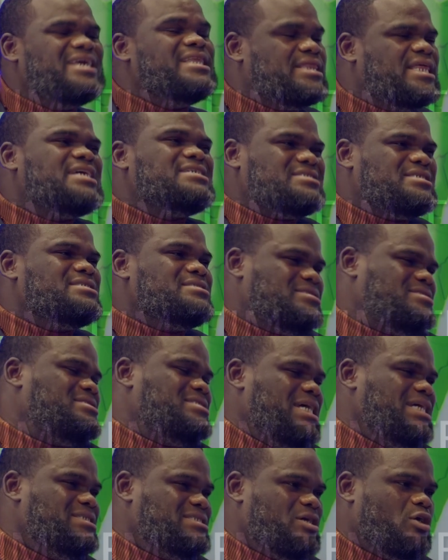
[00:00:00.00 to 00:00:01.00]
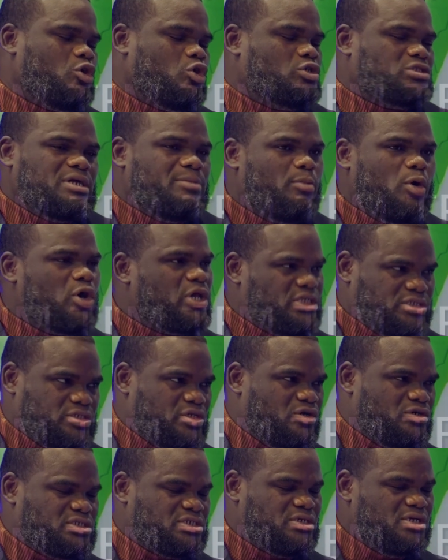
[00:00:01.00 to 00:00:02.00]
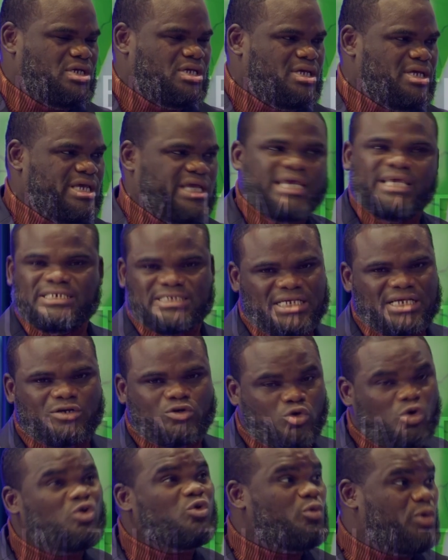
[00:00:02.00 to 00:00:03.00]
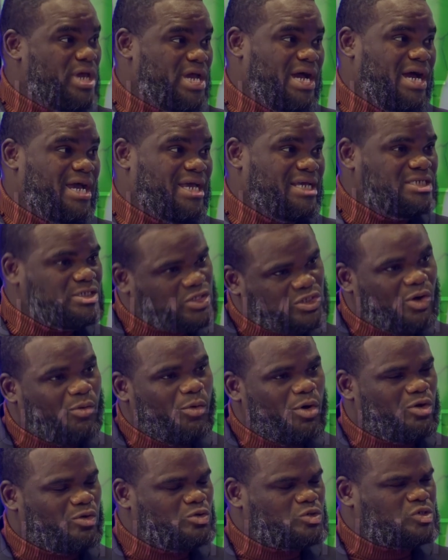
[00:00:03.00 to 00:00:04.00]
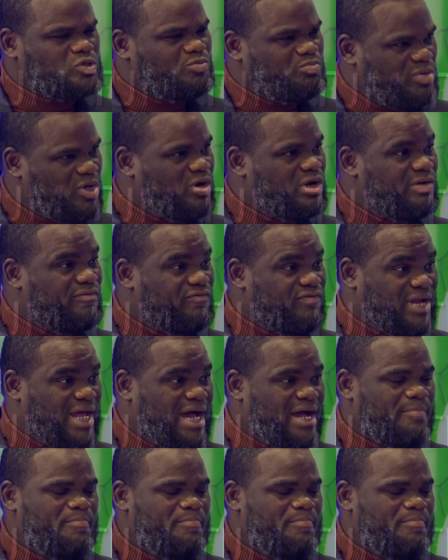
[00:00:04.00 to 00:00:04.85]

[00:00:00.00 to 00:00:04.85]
thinks he's Jay-Jay Okocha, but he's not. He's a good winger. He's someone who should be on the flank